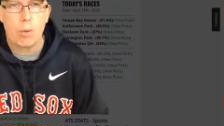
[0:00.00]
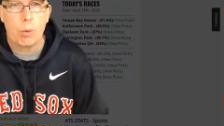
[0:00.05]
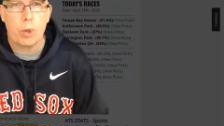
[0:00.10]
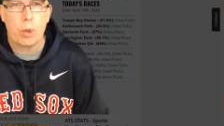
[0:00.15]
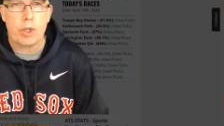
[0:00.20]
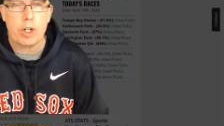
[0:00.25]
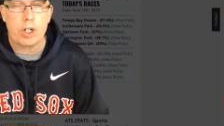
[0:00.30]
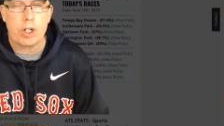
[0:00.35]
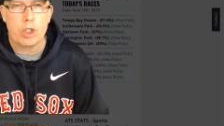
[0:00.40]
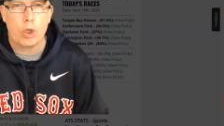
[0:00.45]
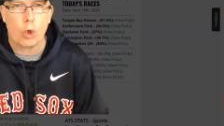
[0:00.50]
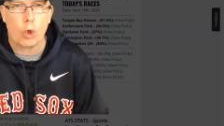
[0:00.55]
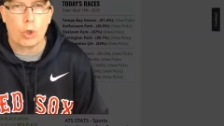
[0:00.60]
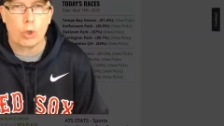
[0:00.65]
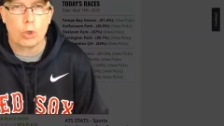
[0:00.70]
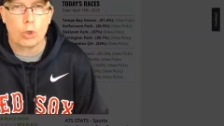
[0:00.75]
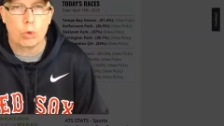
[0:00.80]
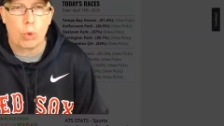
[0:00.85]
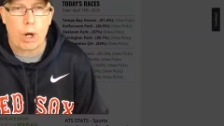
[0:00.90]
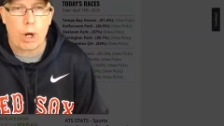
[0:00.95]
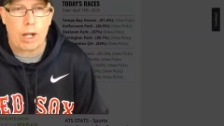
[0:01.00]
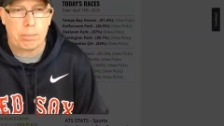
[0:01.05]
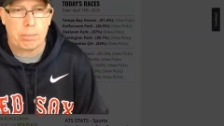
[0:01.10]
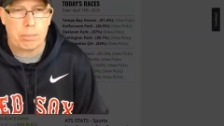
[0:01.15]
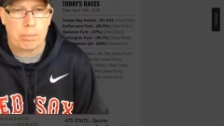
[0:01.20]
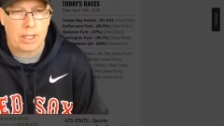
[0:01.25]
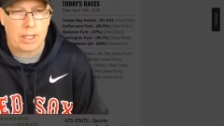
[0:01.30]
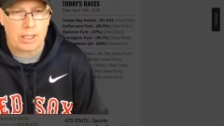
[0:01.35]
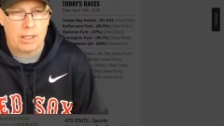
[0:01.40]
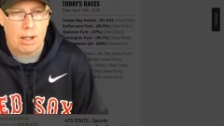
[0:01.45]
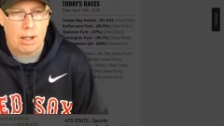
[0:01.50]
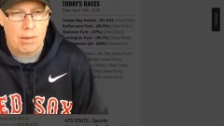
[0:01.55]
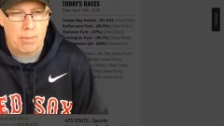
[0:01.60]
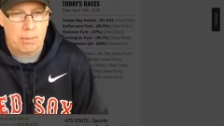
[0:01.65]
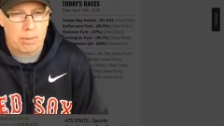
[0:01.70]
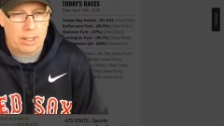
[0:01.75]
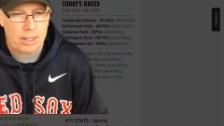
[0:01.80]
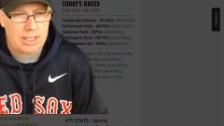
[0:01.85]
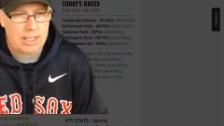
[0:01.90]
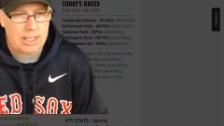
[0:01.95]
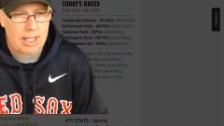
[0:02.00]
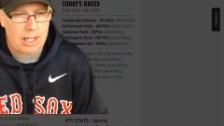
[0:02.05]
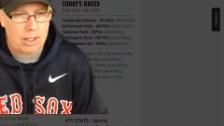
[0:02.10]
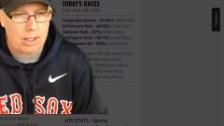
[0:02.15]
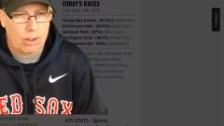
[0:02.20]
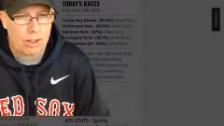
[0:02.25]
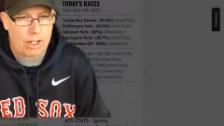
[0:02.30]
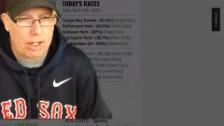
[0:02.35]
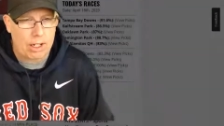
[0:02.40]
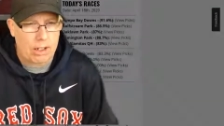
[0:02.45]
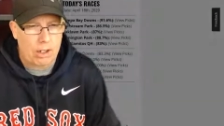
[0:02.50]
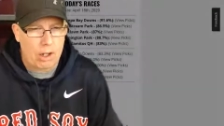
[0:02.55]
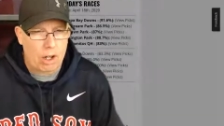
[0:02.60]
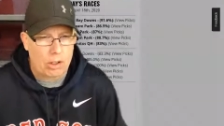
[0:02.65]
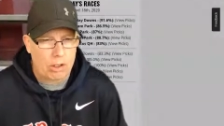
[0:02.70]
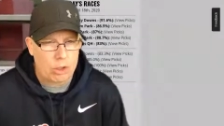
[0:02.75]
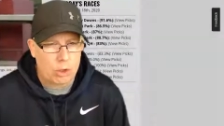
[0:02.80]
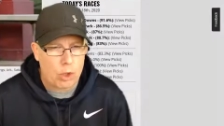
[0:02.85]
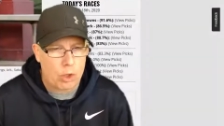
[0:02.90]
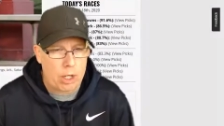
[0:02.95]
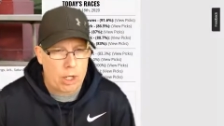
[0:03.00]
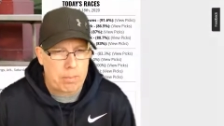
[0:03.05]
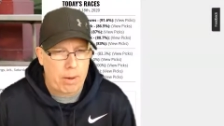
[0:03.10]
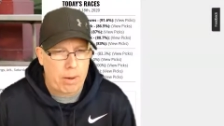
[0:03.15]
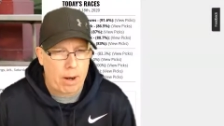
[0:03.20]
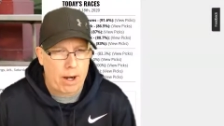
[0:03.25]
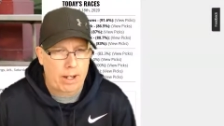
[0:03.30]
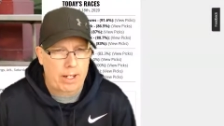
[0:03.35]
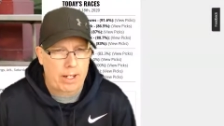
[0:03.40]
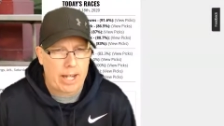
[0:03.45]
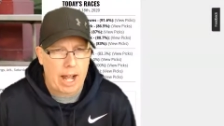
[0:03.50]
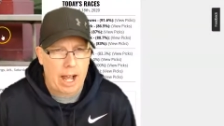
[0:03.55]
with our Jokers Wild picks. But let's take a look at Gulfstream Park